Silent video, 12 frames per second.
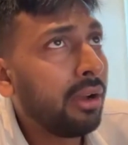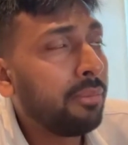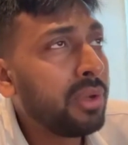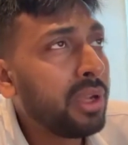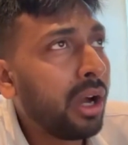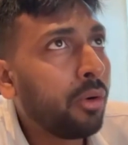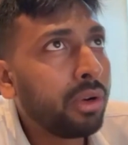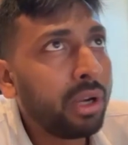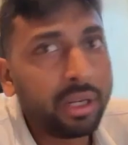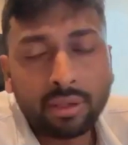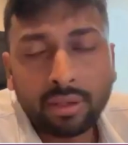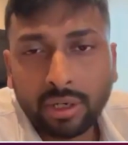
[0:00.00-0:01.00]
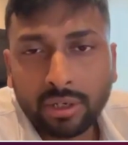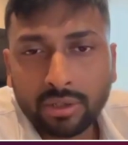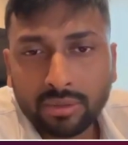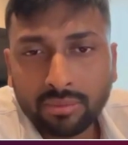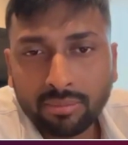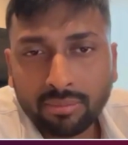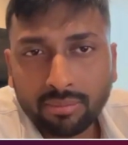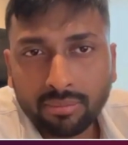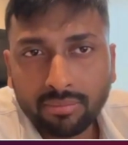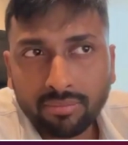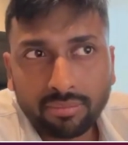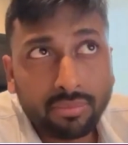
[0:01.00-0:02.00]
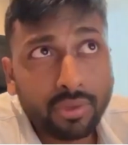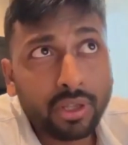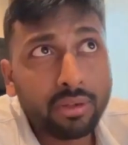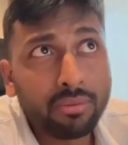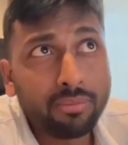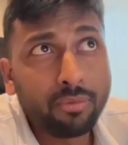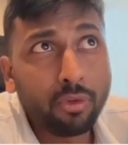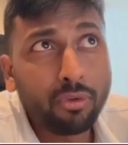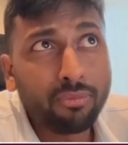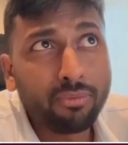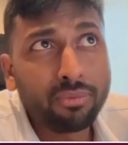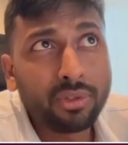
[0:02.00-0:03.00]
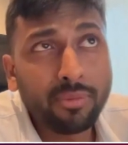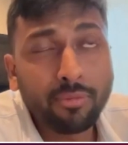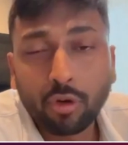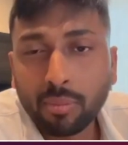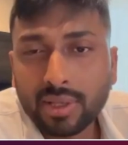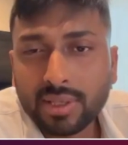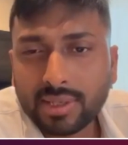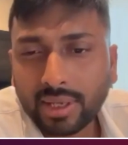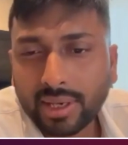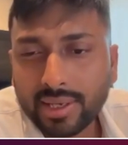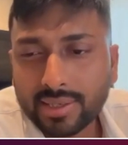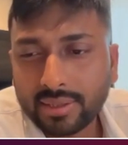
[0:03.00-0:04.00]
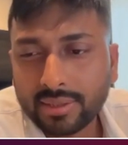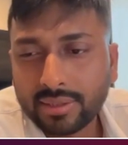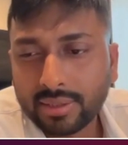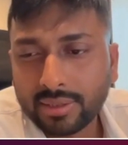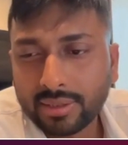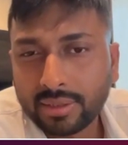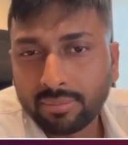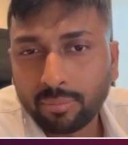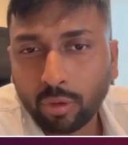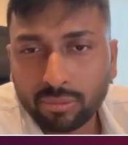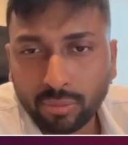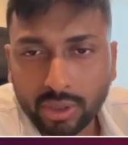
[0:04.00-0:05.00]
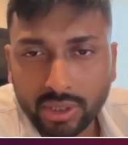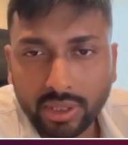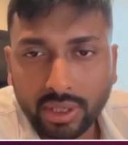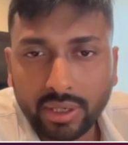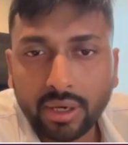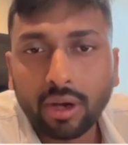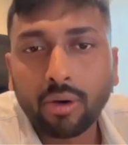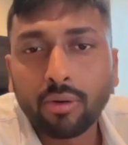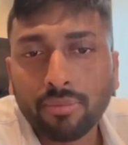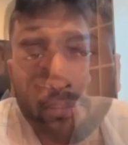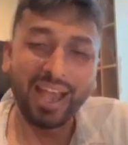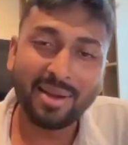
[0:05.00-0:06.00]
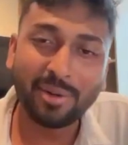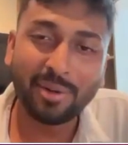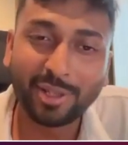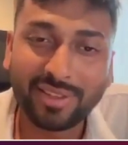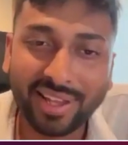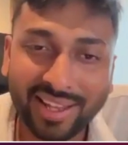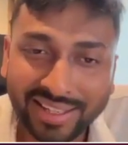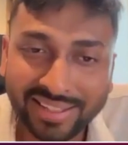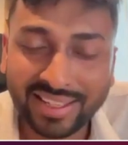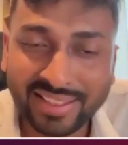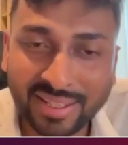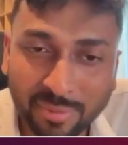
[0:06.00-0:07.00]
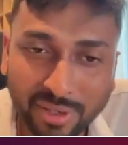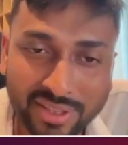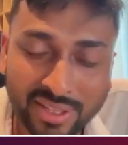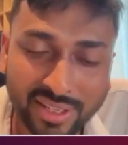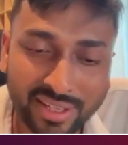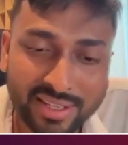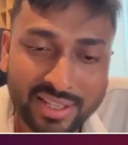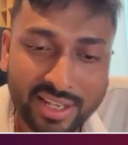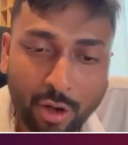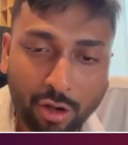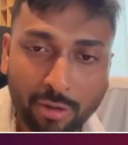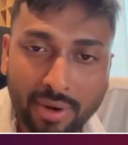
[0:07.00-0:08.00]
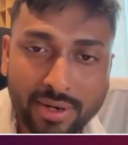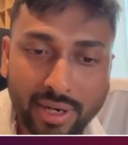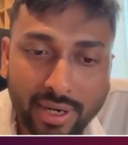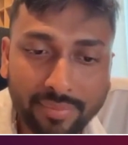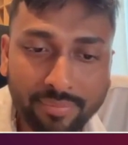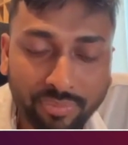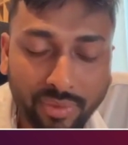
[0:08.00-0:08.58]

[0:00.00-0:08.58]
be out in 3-4 months, I guess. It's in post production right now. So I'm also there in the documentary.